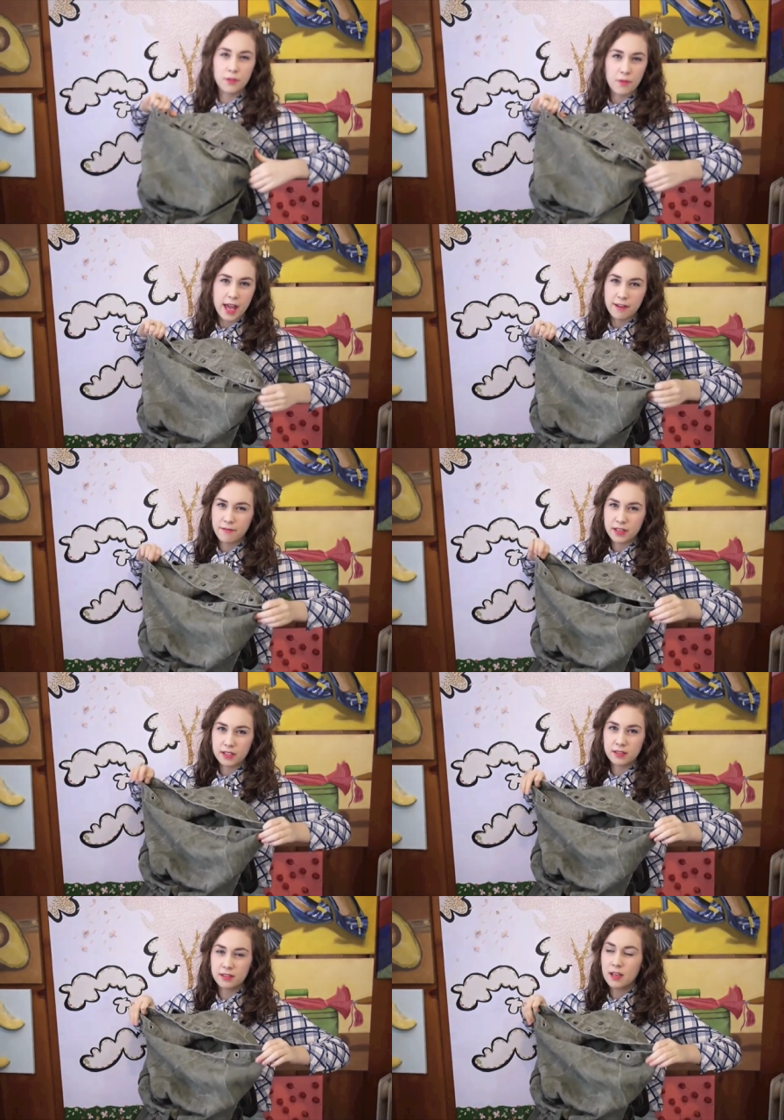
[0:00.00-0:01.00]
the way of
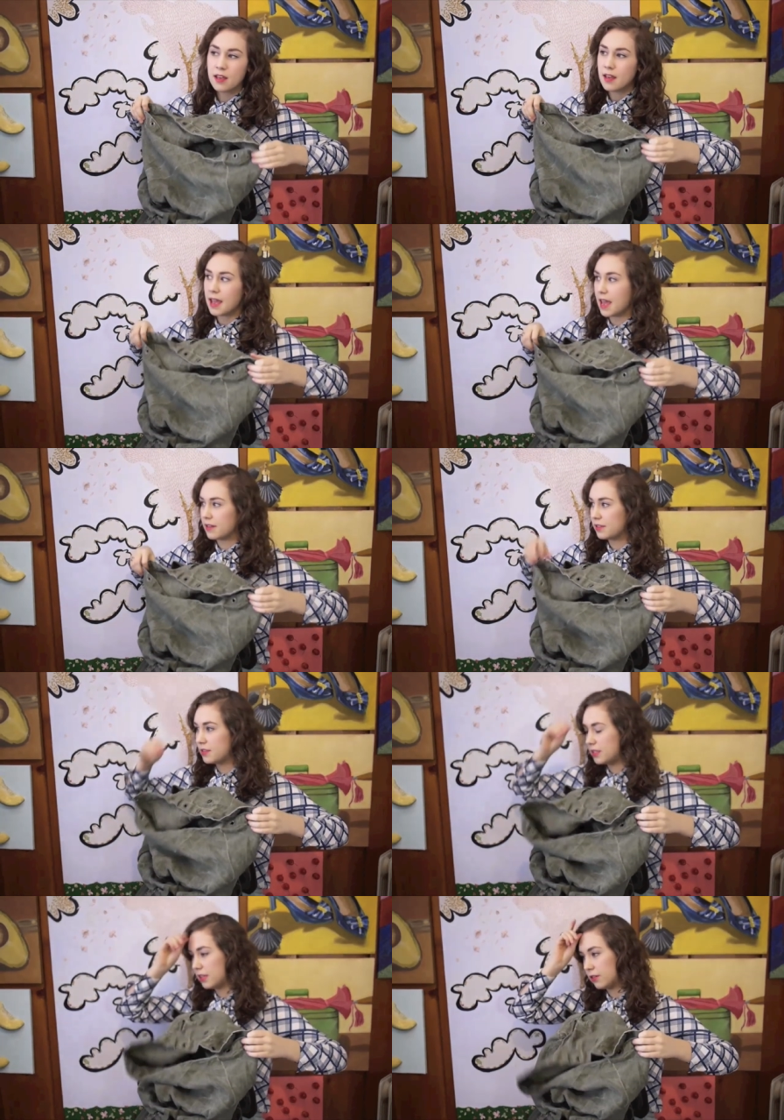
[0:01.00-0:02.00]
this and
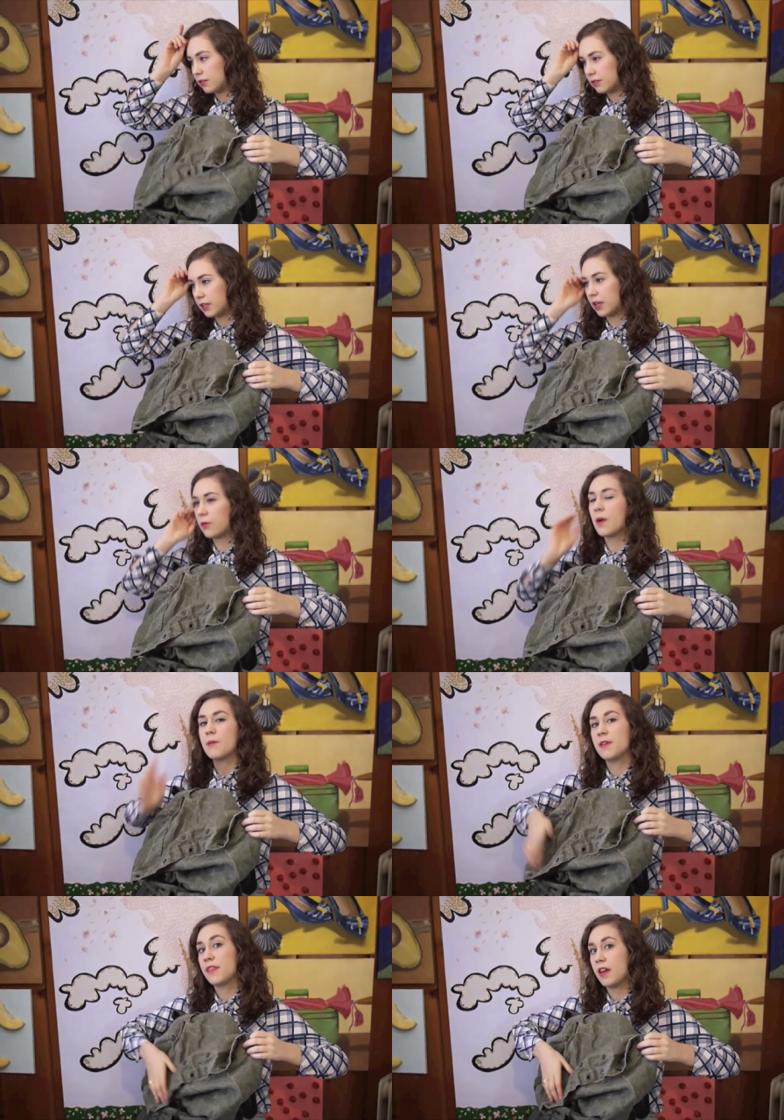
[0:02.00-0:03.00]
still get away
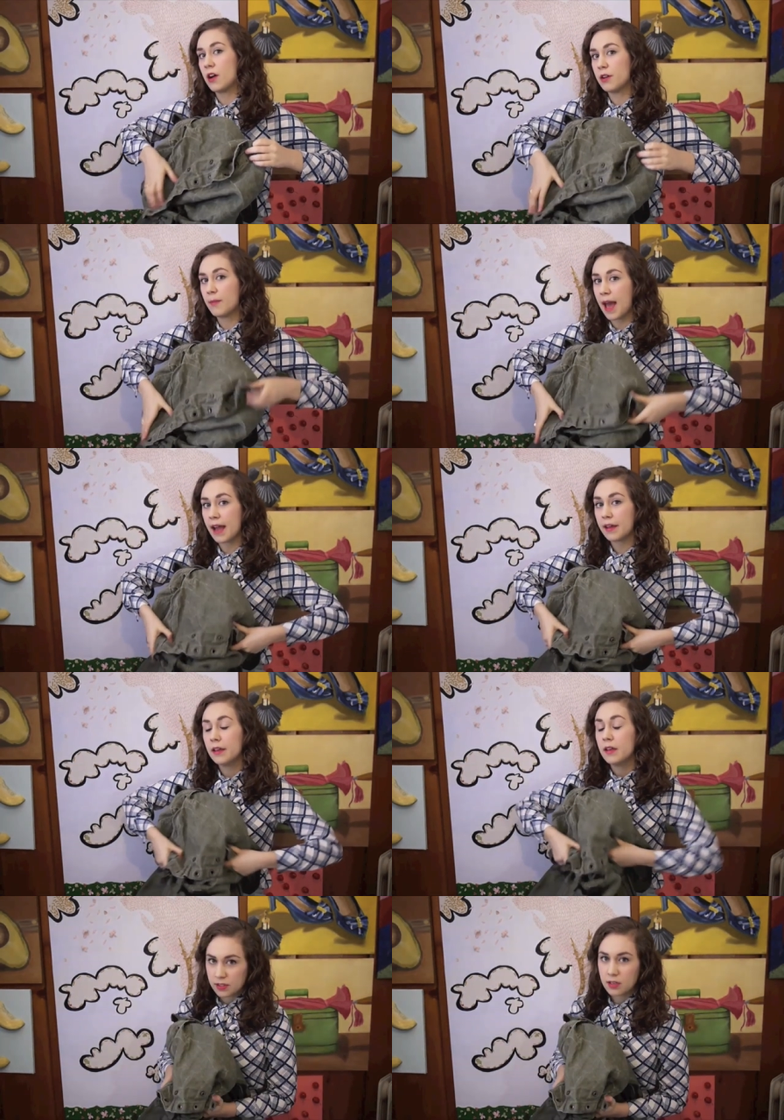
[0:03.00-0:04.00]
with it on your back.
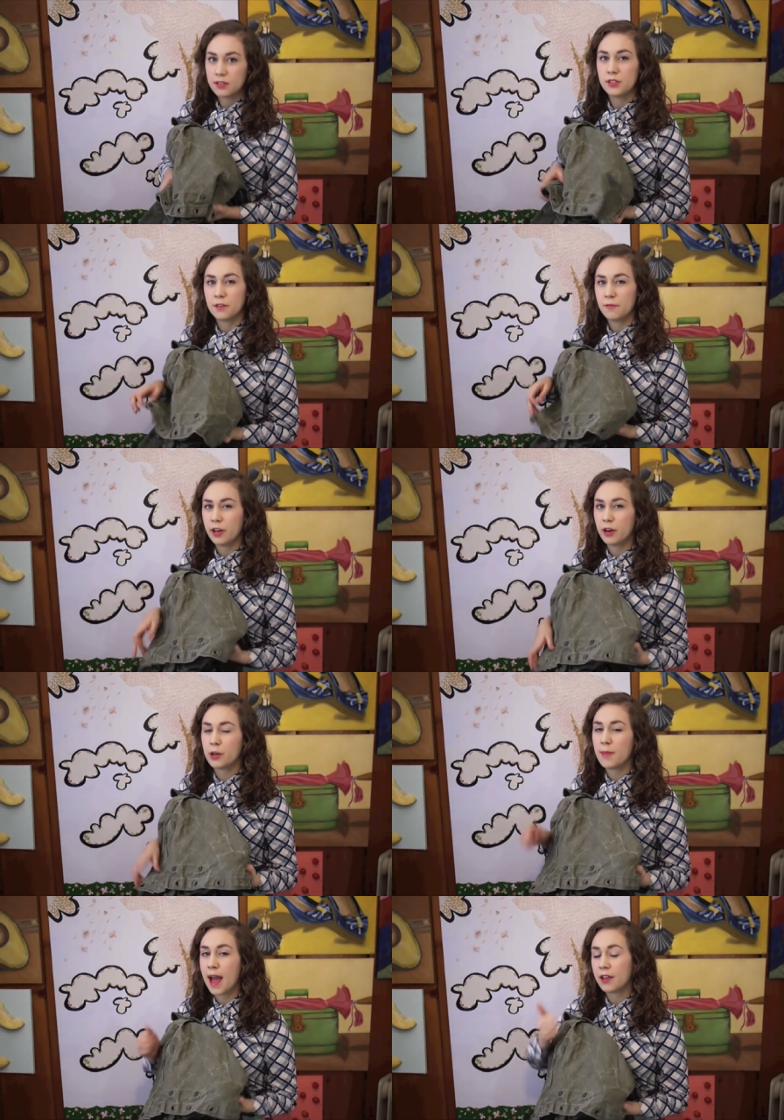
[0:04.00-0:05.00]
As long as you can fit it on
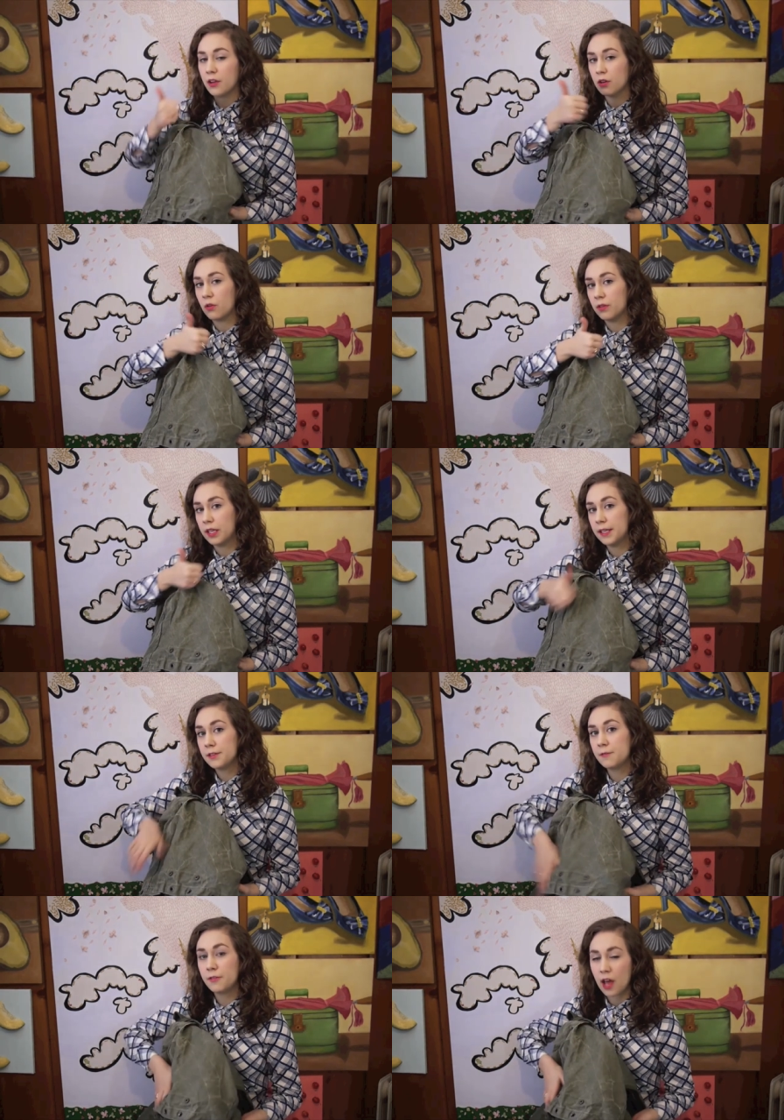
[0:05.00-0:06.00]
your back, you're golden
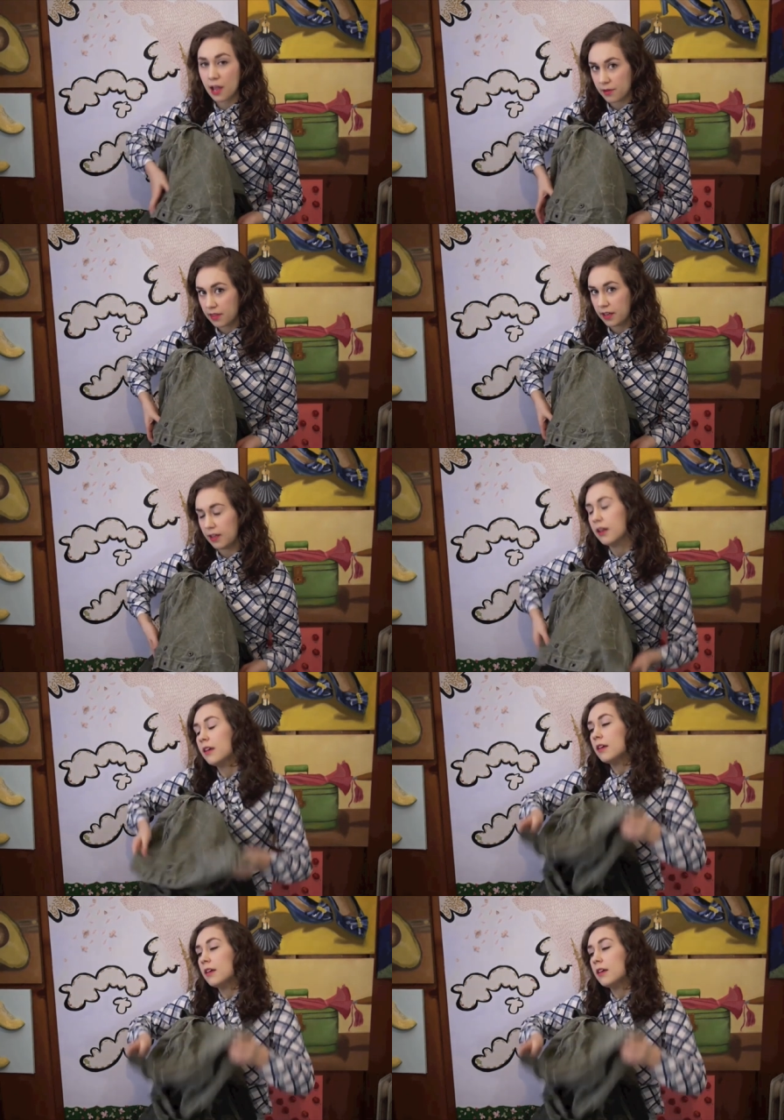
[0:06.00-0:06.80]
to fly with it.